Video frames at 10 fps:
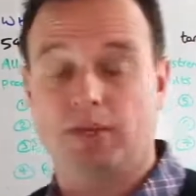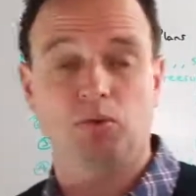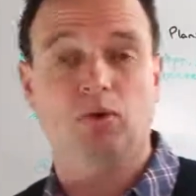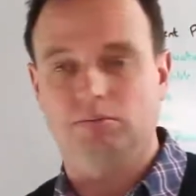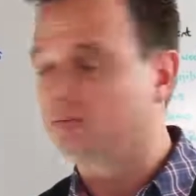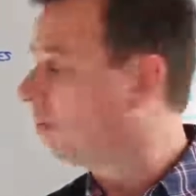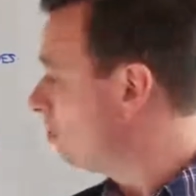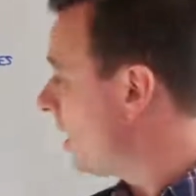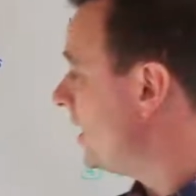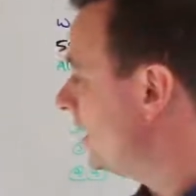
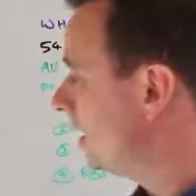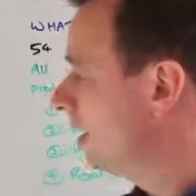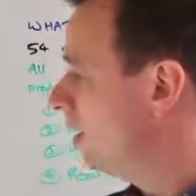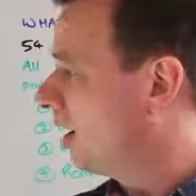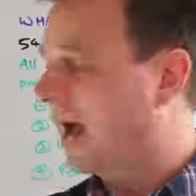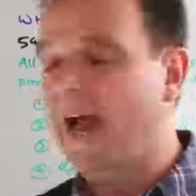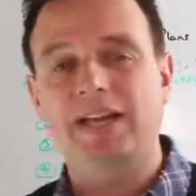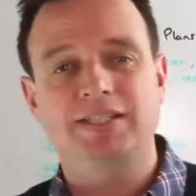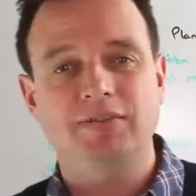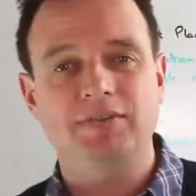make
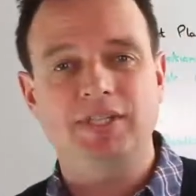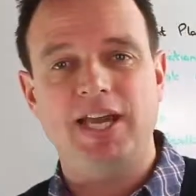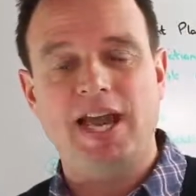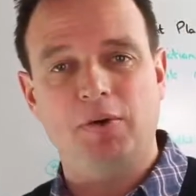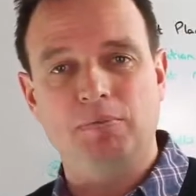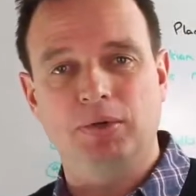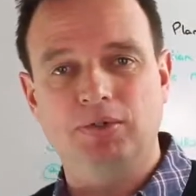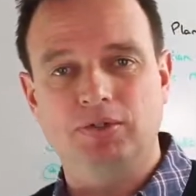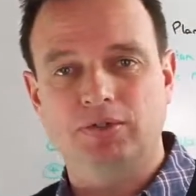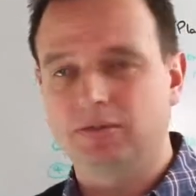activity
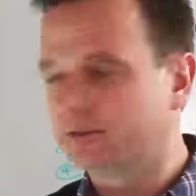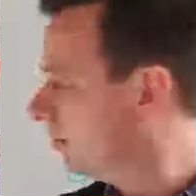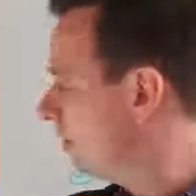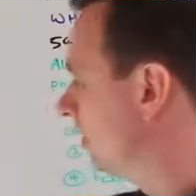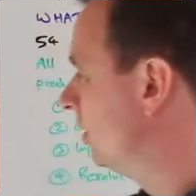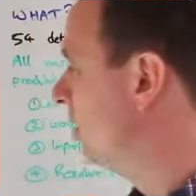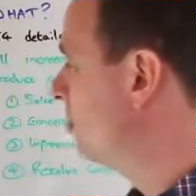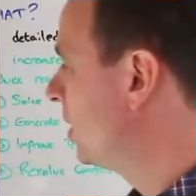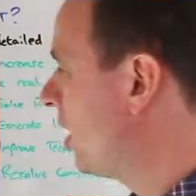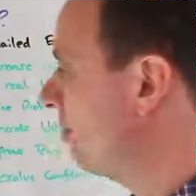outputs
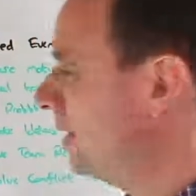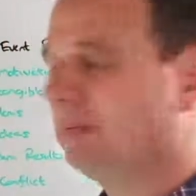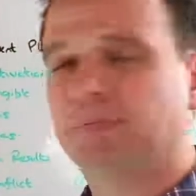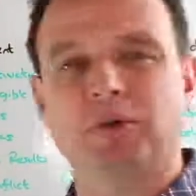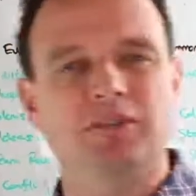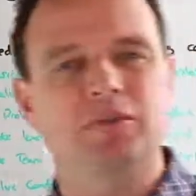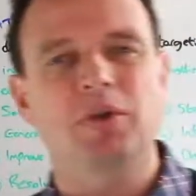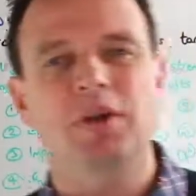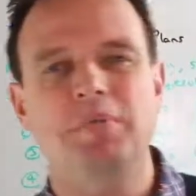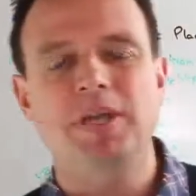become inputs. And
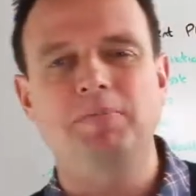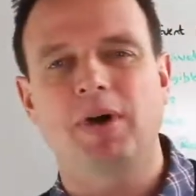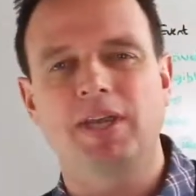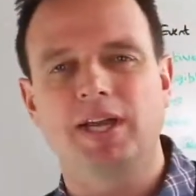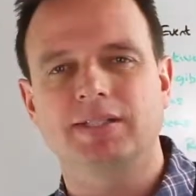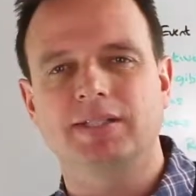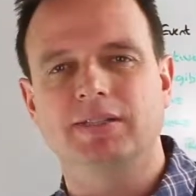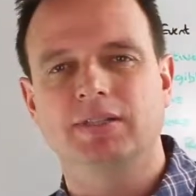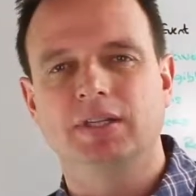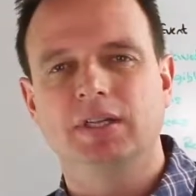what I mean by that
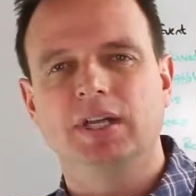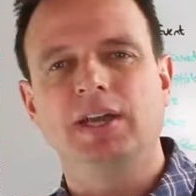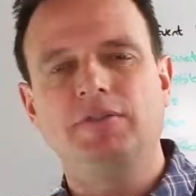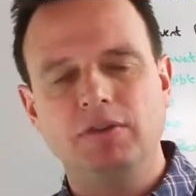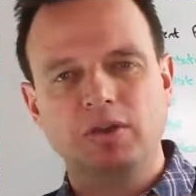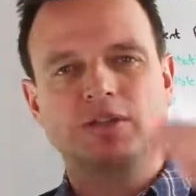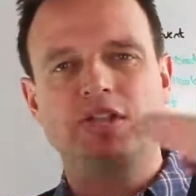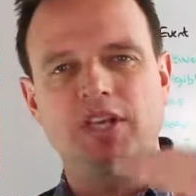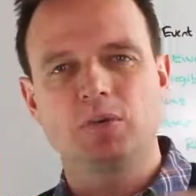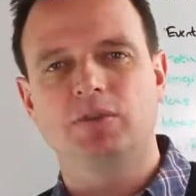is, if you've got a
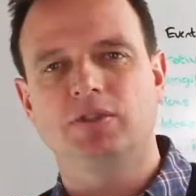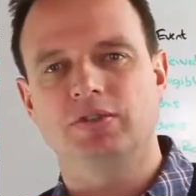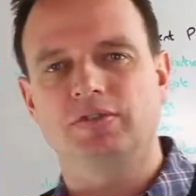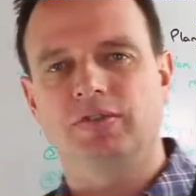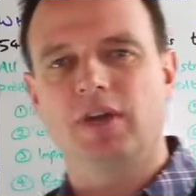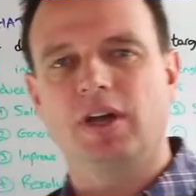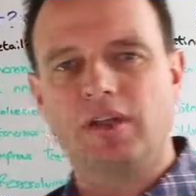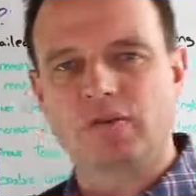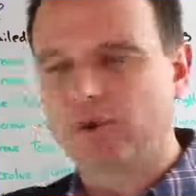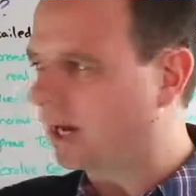sequence of
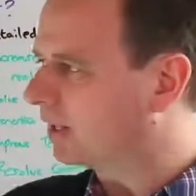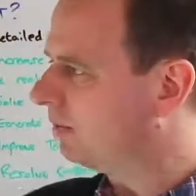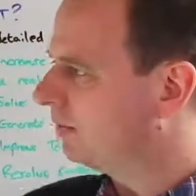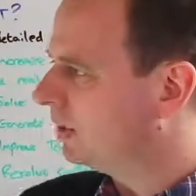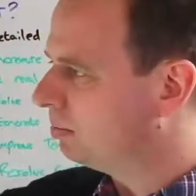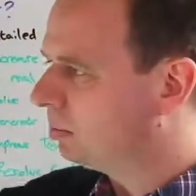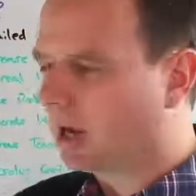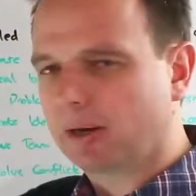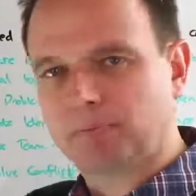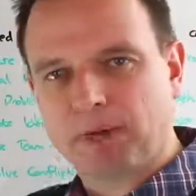3 activities,
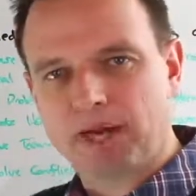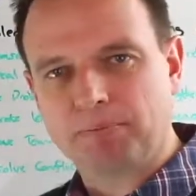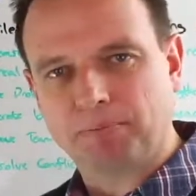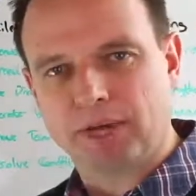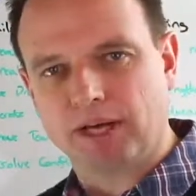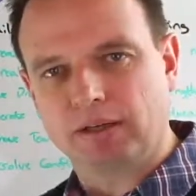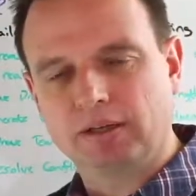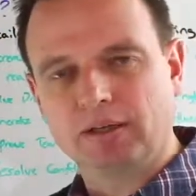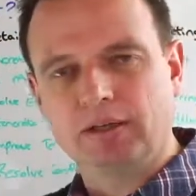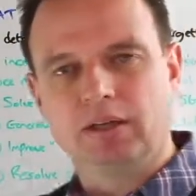bang, bang, bang,
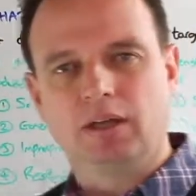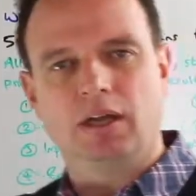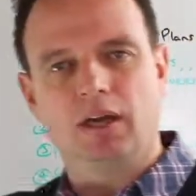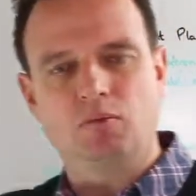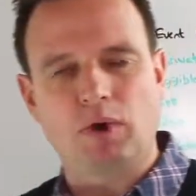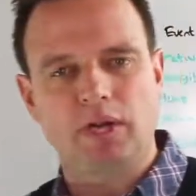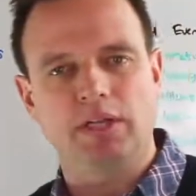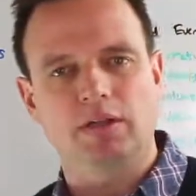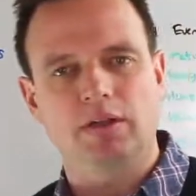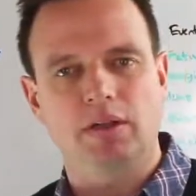
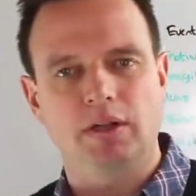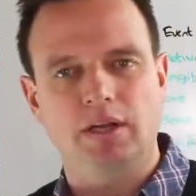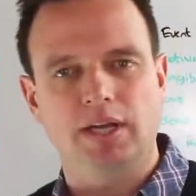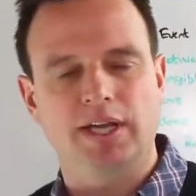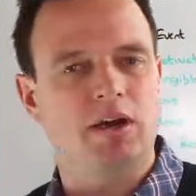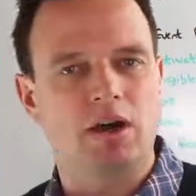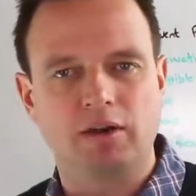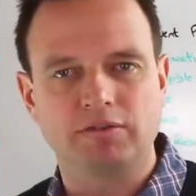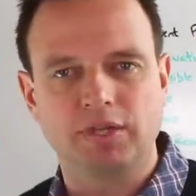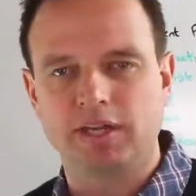running in a
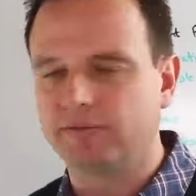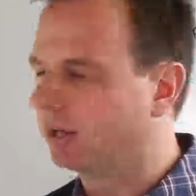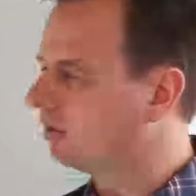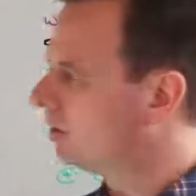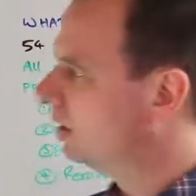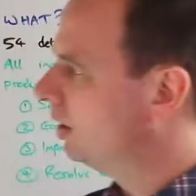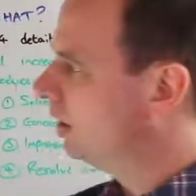half-day event,